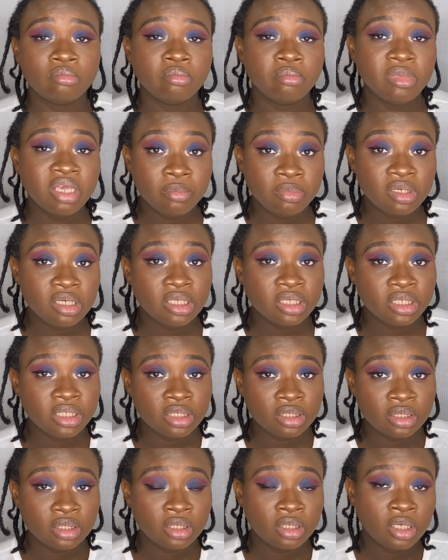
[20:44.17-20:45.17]

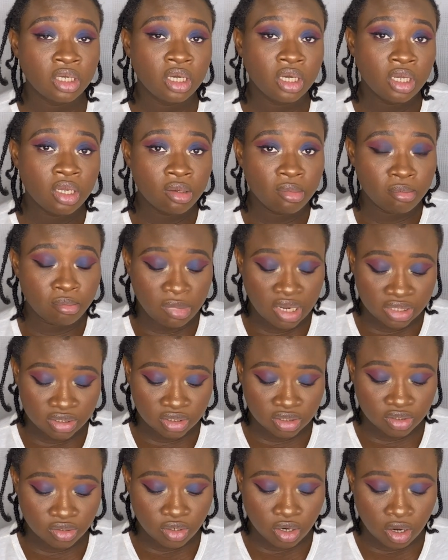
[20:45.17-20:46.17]
Maybelline
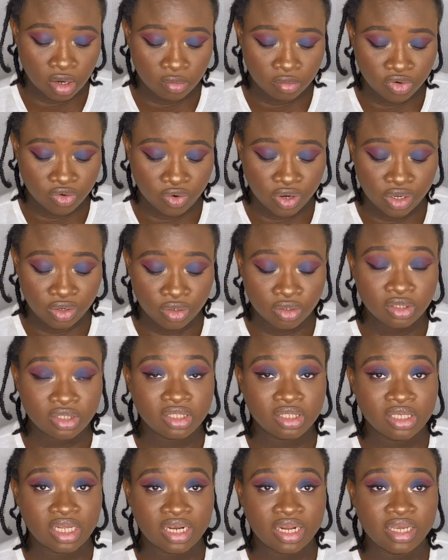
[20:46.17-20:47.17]
matte
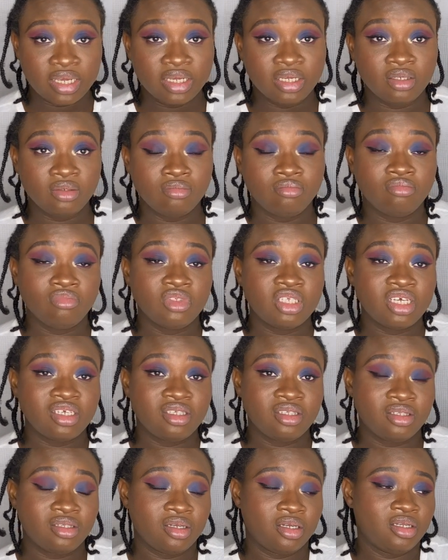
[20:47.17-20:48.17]
crayons that I
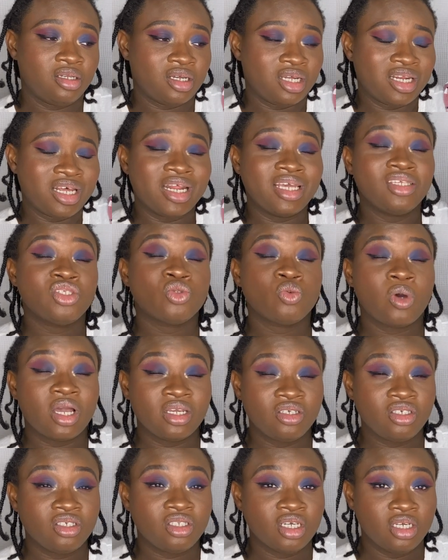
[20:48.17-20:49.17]
tested, that I
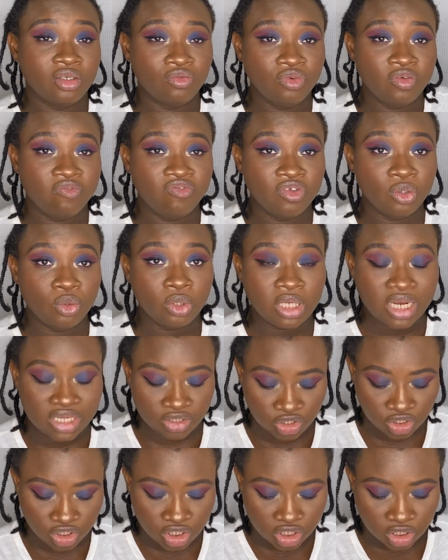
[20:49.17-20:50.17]
swatched and reviewed
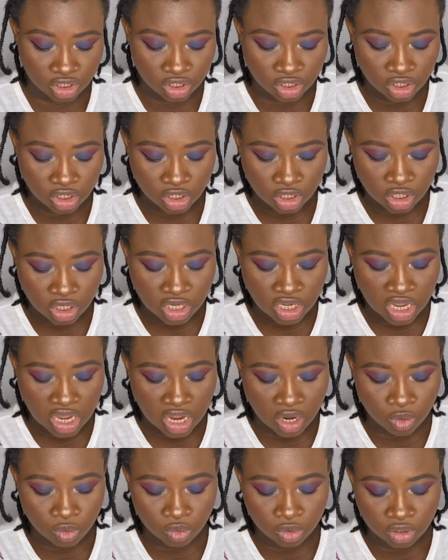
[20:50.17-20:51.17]
last year.
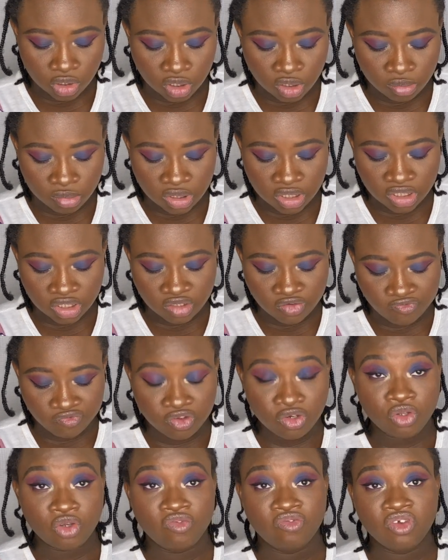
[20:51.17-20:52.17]
I would link the
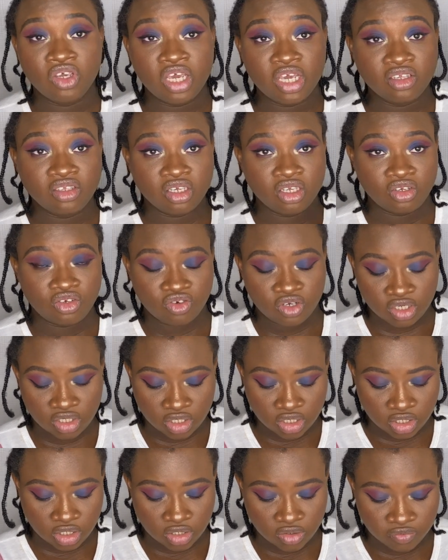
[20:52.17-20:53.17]
video if you guys are
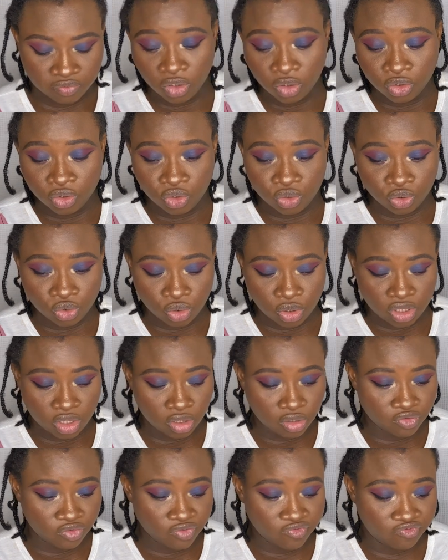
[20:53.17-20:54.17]
interested. I'm gonna do
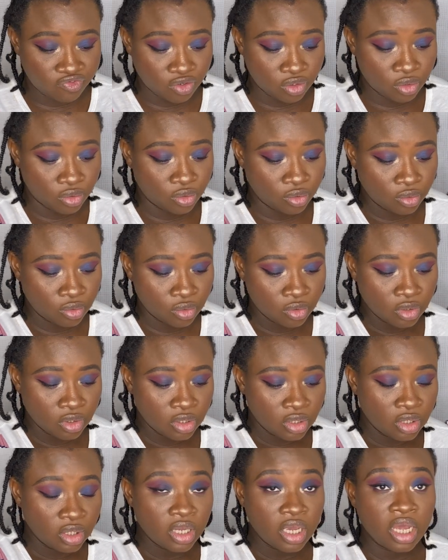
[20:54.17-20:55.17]
a review
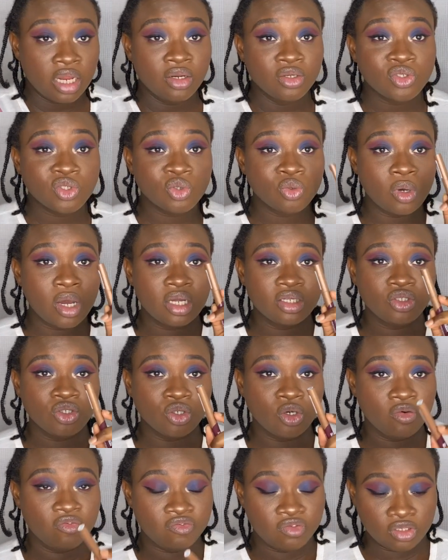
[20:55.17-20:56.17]
and a swatch
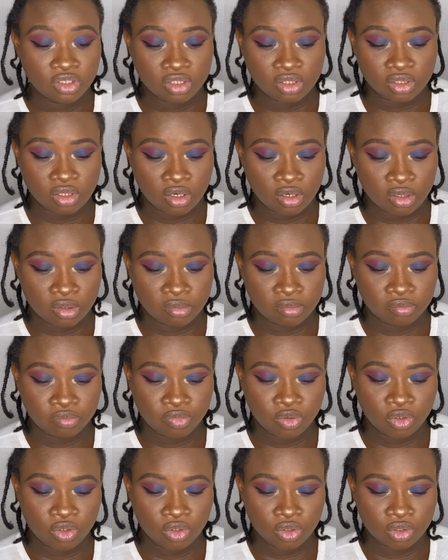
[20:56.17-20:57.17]
of this
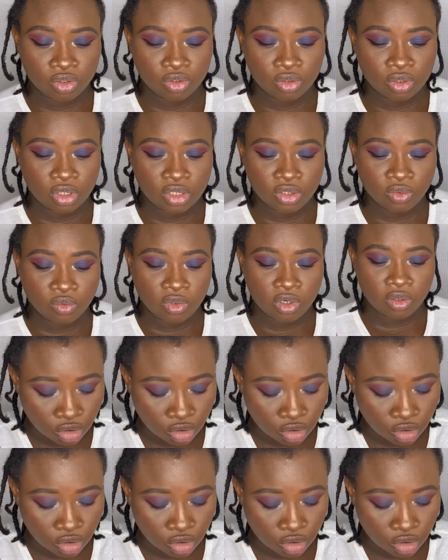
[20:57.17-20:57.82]
product as well.